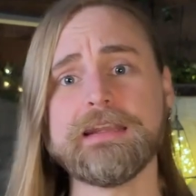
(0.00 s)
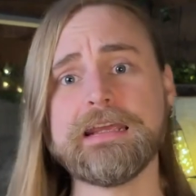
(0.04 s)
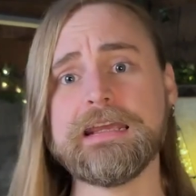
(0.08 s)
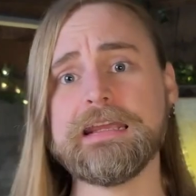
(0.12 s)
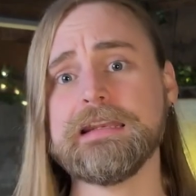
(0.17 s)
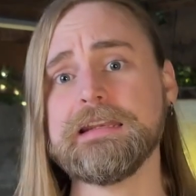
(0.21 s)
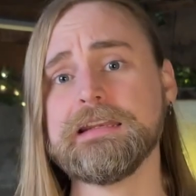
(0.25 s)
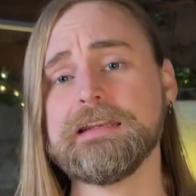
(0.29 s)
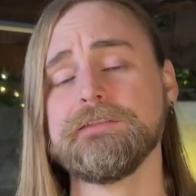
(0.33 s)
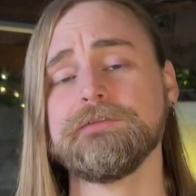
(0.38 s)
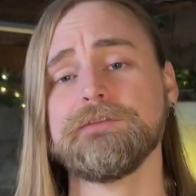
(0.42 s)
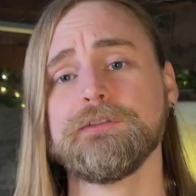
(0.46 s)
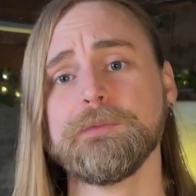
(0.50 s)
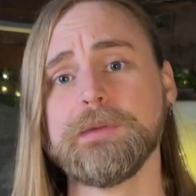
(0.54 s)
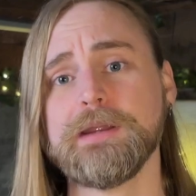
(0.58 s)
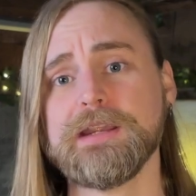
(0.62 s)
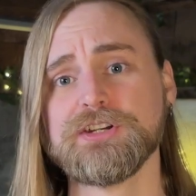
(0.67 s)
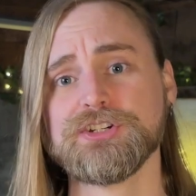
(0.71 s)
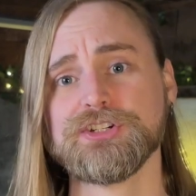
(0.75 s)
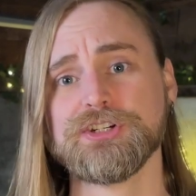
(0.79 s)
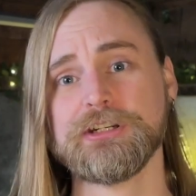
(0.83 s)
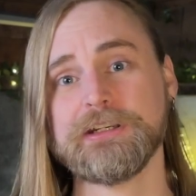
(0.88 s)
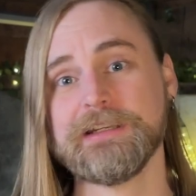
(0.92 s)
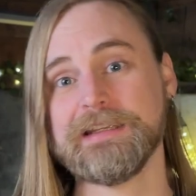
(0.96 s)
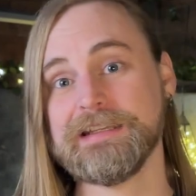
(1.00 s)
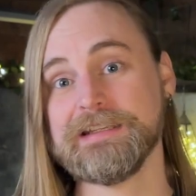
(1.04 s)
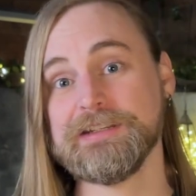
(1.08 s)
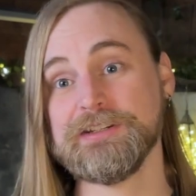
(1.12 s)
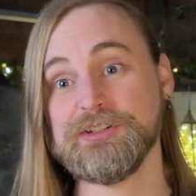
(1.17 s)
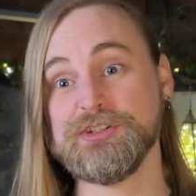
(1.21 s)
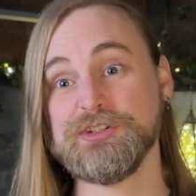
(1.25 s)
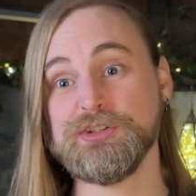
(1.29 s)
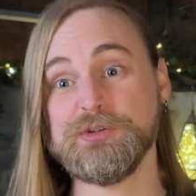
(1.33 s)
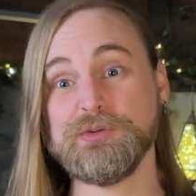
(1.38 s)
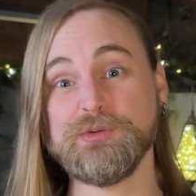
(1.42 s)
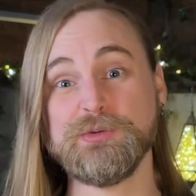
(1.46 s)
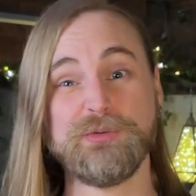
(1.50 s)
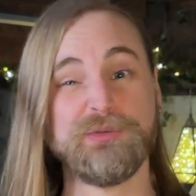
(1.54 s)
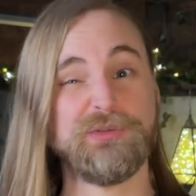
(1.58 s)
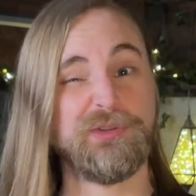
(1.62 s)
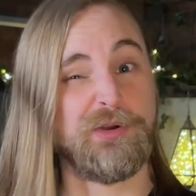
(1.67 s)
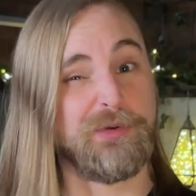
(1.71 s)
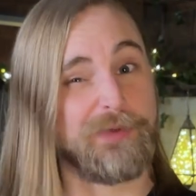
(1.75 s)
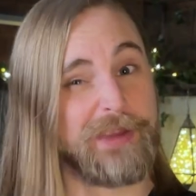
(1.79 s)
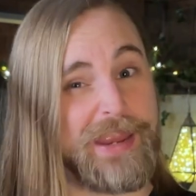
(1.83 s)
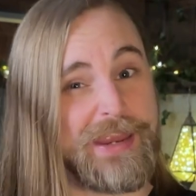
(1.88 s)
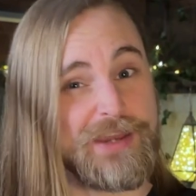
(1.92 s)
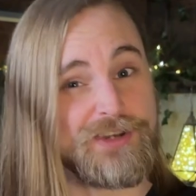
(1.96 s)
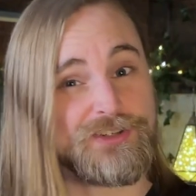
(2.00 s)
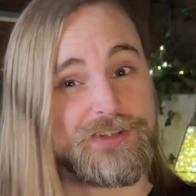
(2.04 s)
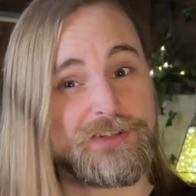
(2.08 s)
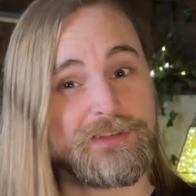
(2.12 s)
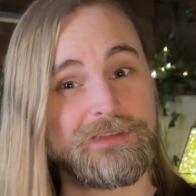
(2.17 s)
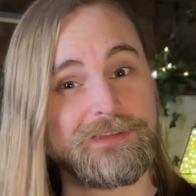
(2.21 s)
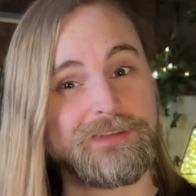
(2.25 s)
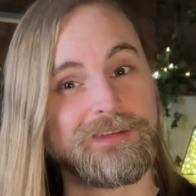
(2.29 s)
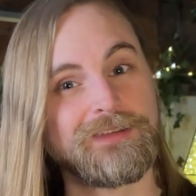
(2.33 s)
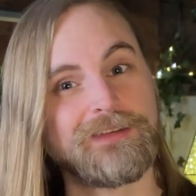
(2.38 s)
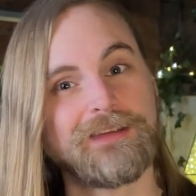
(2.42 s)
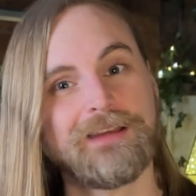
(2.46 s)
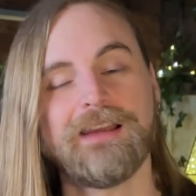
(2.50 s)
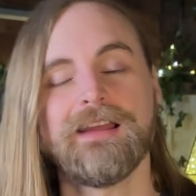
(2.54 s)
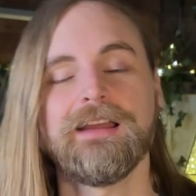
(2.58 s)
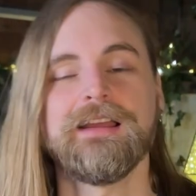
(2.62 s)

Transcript: hidden information into locations.